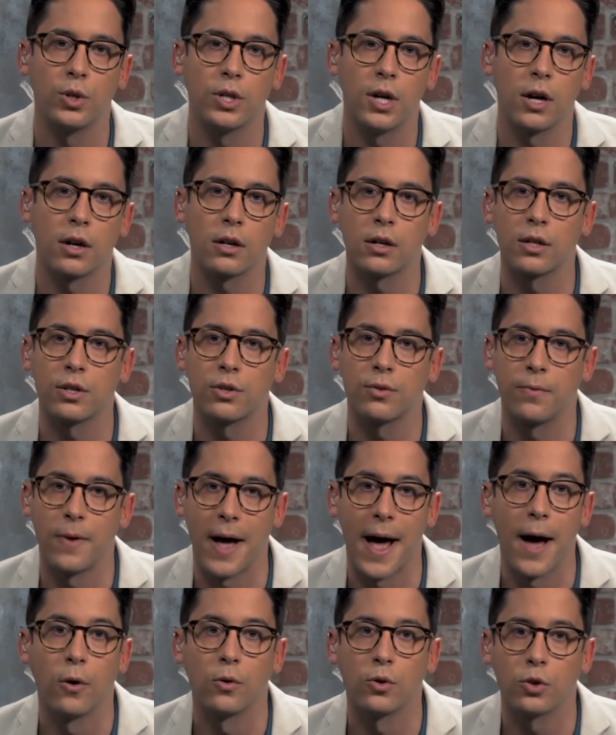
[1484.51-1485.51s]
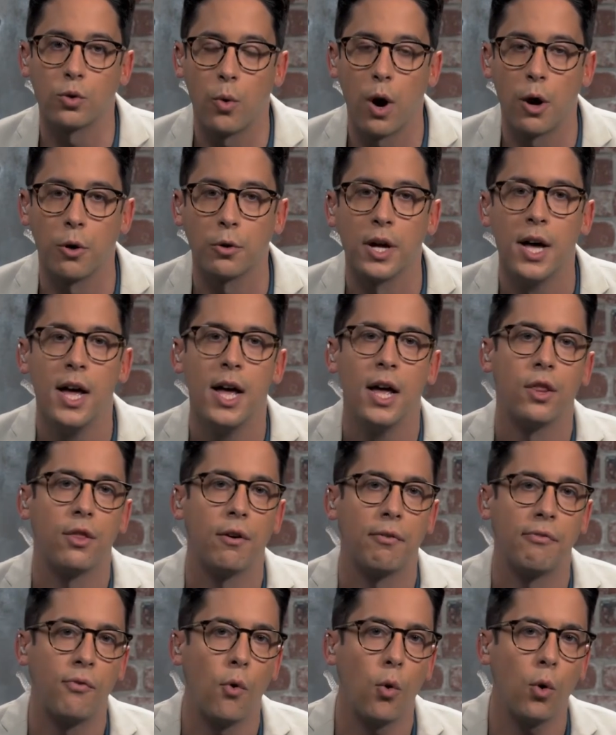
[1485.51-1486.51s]
Douglas found, quote,
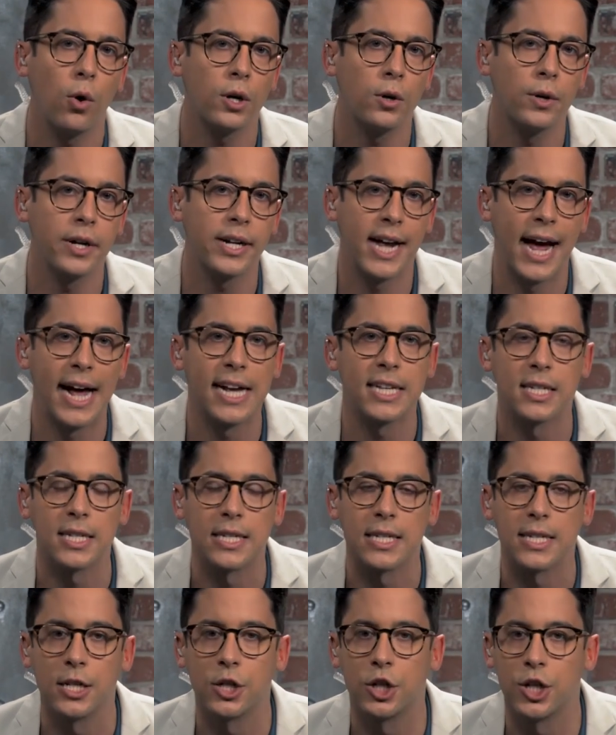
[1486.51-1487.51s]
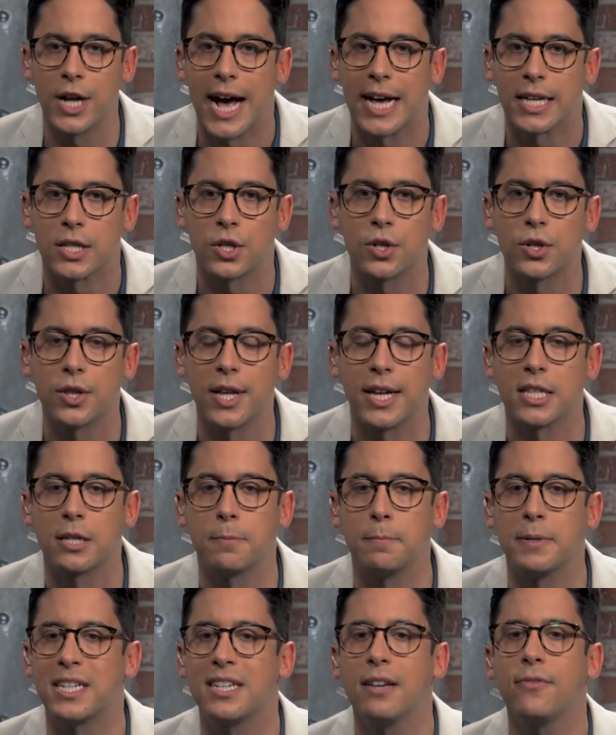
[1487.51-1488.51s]
"The foregoing cases suggest that
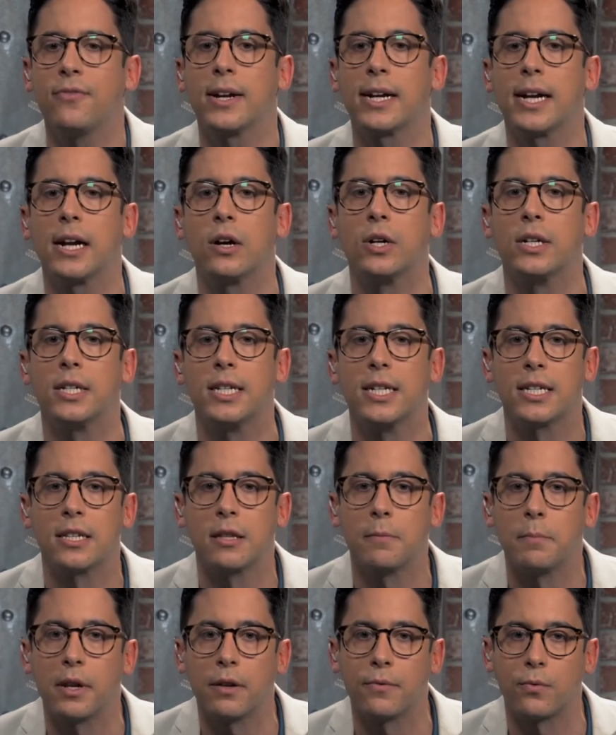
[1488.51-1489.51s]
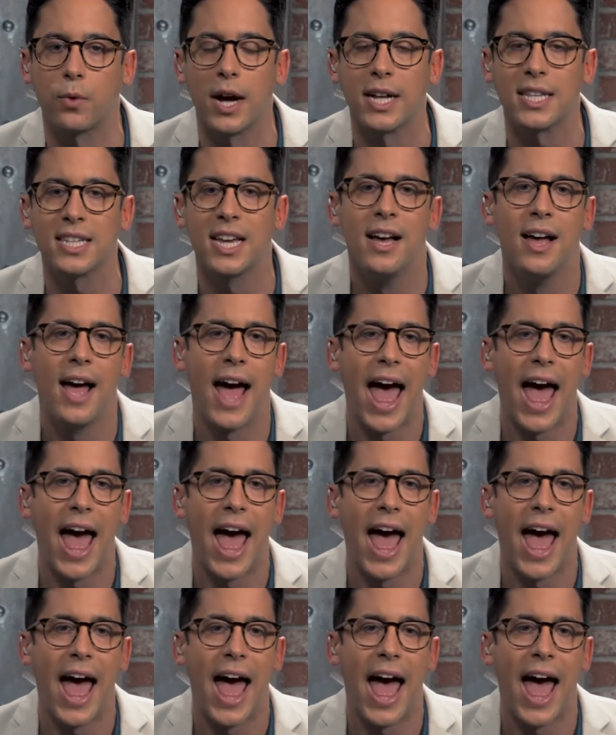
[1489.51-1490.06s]
specific guarantees Guarantees in the Bill of Rights